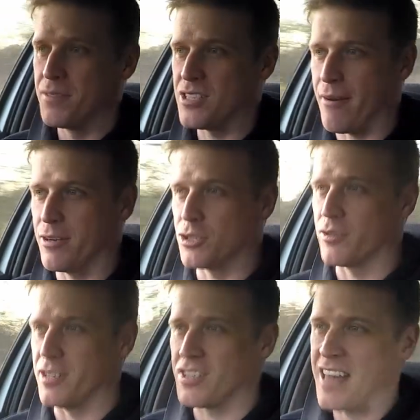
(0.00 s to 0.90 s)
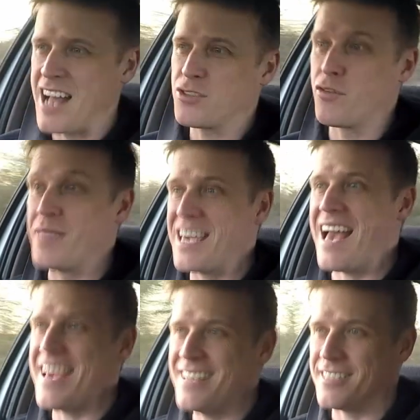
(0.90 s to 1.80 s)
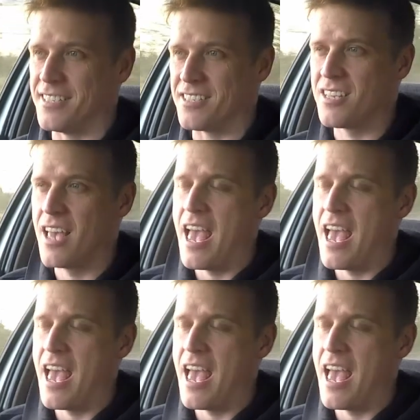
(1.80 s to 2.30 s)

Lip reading: territory, so that's from the 80s.